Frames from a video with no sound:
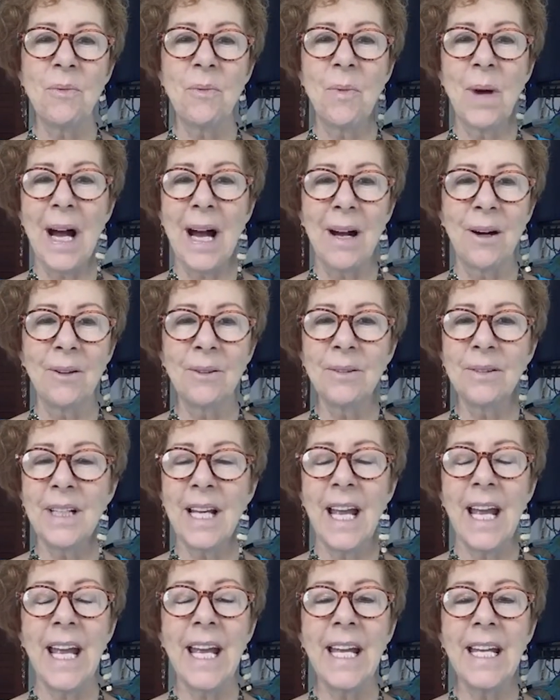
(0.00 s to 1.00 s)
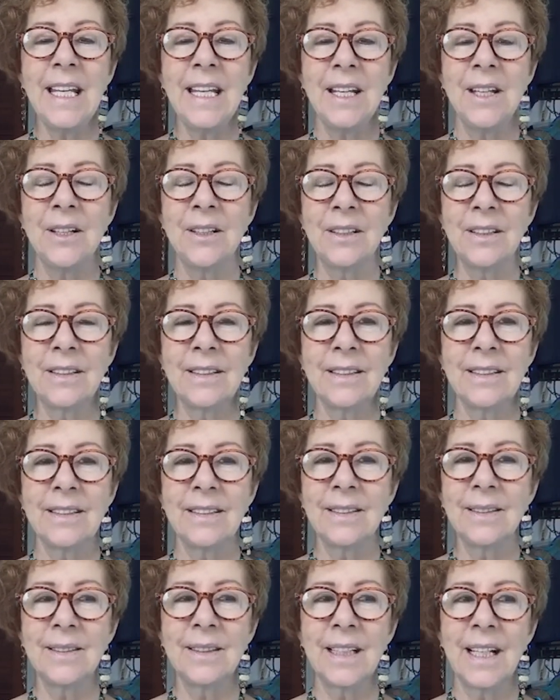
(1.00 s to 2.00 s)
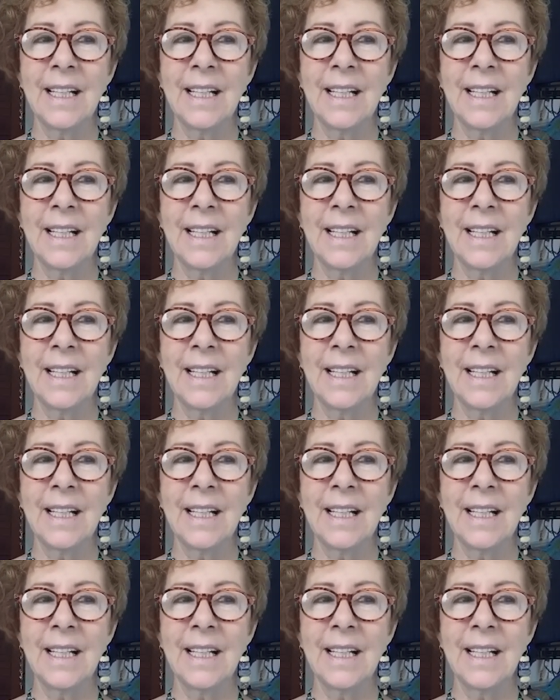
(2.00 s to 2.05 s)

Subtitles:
Wow, 8 years.